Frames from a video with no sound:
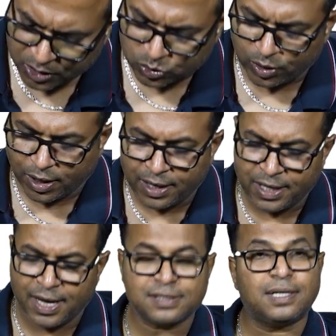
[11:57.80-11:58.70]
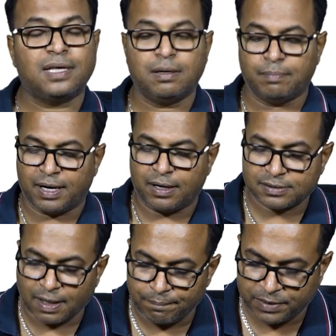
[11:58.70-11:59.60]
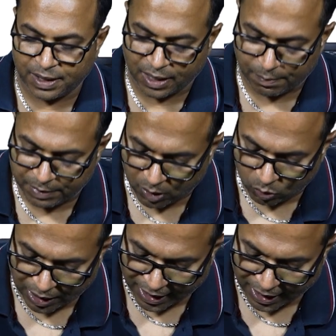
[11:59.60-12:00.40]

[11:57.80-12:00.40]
So hernia is nothing but something coming out